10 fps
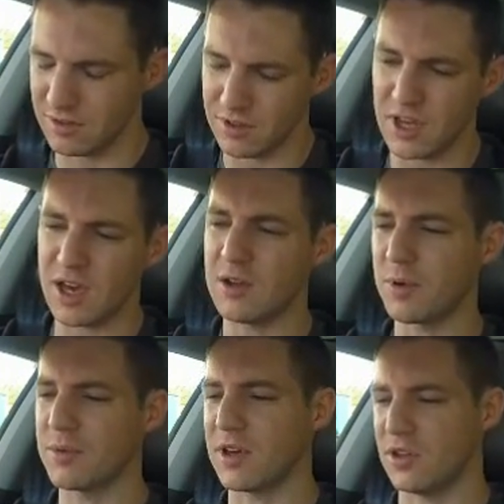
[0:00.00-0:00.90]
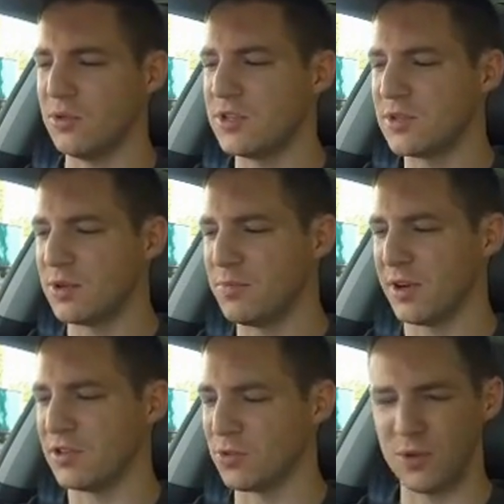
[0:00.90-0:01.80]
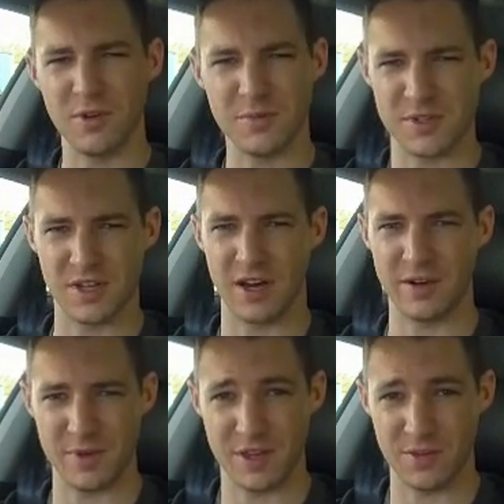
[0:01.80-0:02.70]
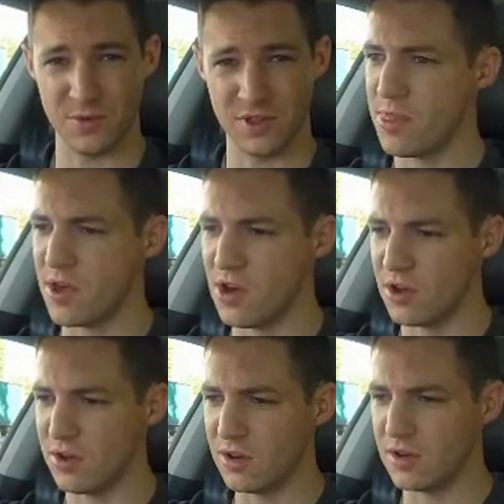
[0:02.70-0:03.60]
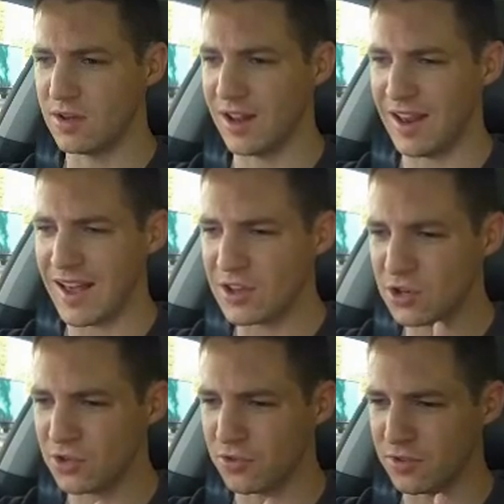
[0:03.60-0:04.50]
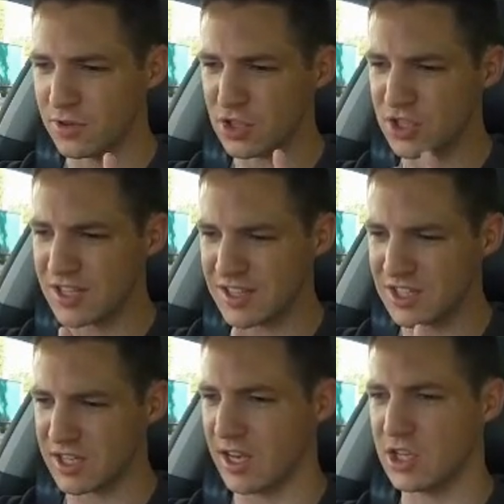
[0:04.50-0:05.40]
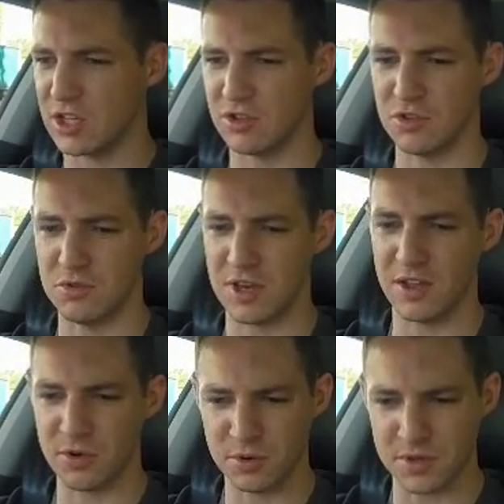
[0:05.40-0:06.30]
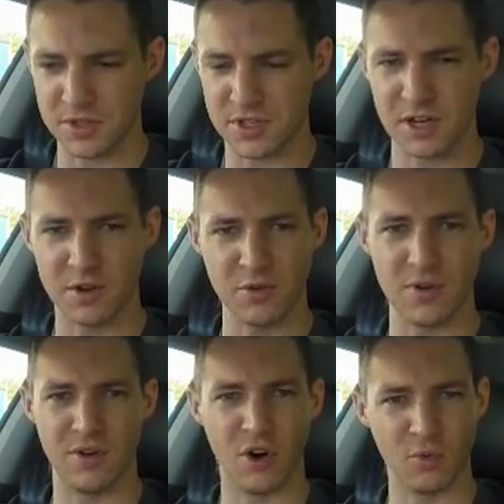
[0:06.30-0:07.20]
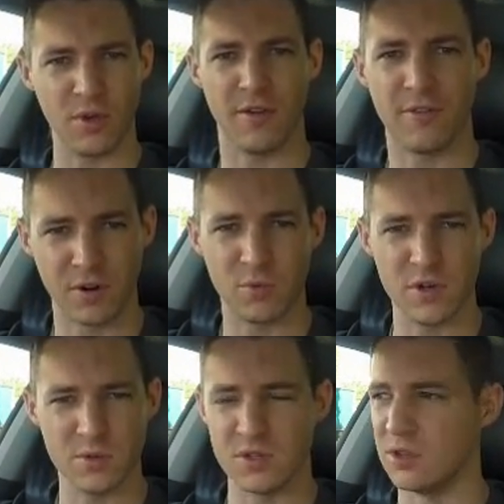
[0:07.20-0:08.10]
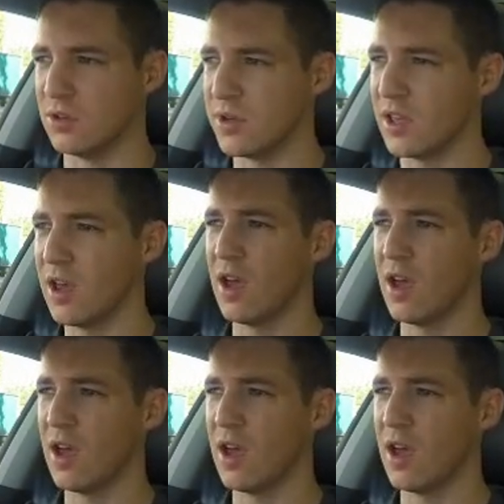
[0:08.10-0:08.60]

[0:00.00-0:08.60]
yeah, you'll probably get used to it, but it's really bizarre to begin with. The lack of sensation you get through the steering wheel on what the front wheels are doing,